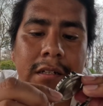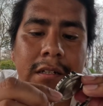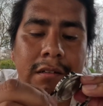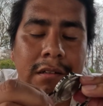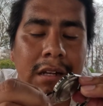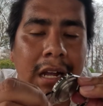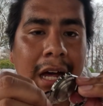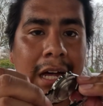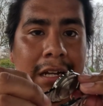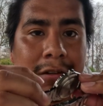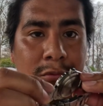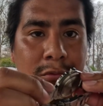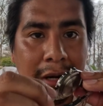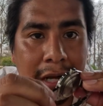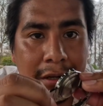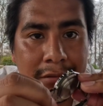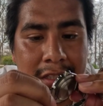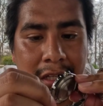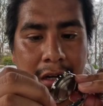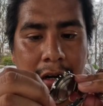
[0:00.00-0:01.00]
not
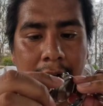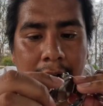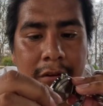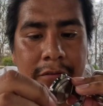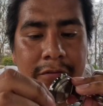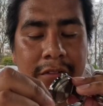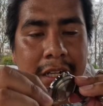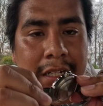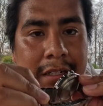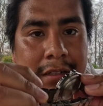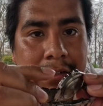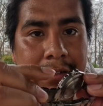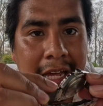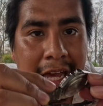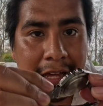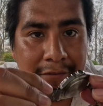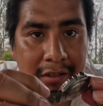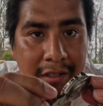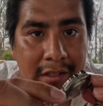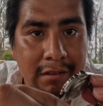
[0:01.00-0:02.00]
rounded off and
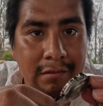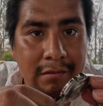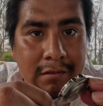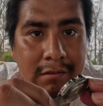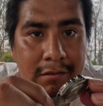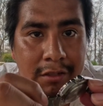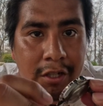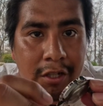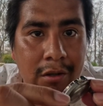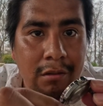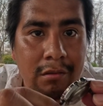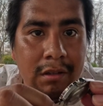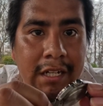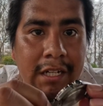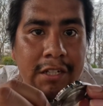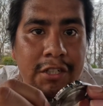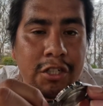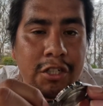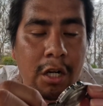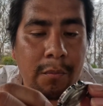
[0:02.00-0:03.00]
having, like
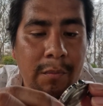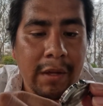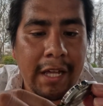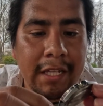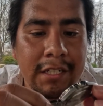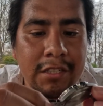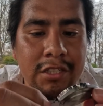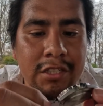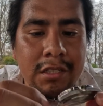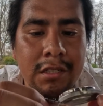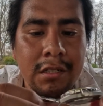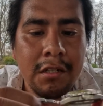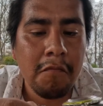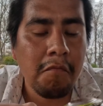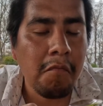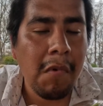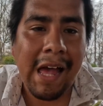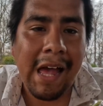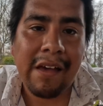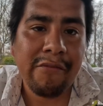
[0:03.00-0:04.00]
a sharp edge,
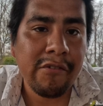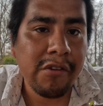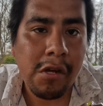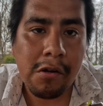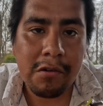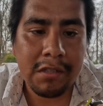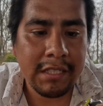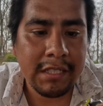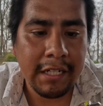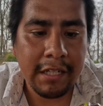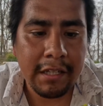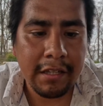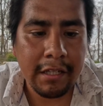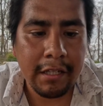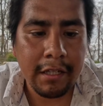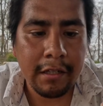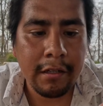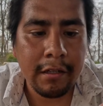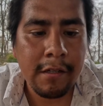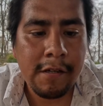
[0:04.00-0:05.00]
I haven't noticed
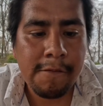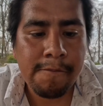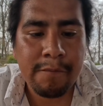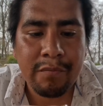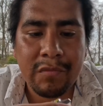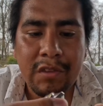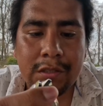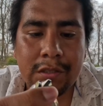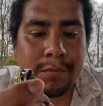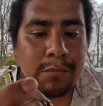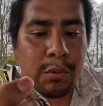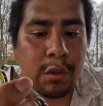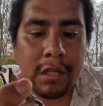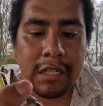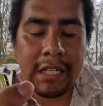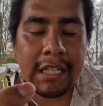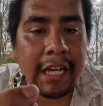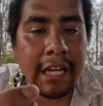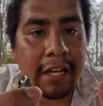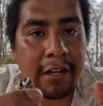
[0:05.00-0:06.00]
anything. It doesn't pull
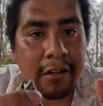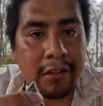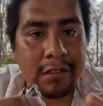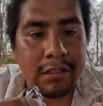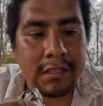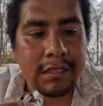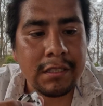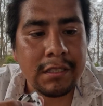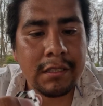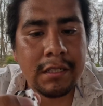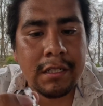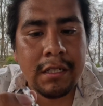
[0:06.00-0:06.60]
any hairs.